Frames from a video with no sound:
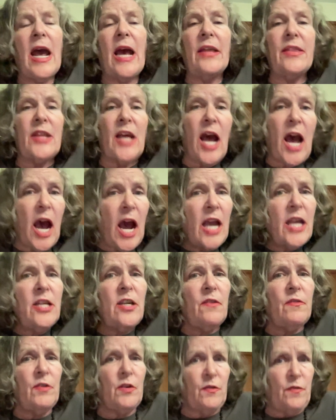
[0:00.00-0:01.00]
at the
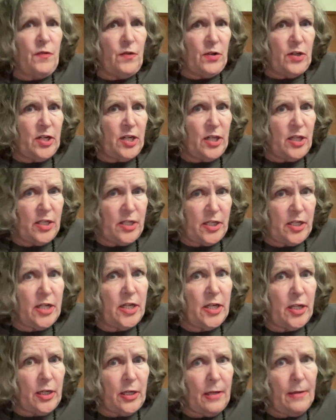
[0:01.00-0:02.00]
height of your
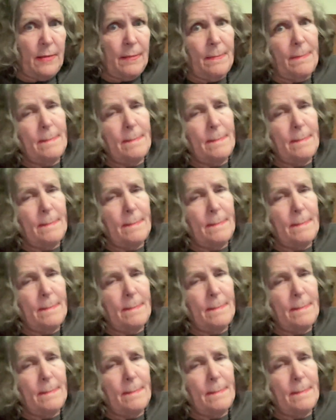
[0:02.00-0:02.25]
fertility.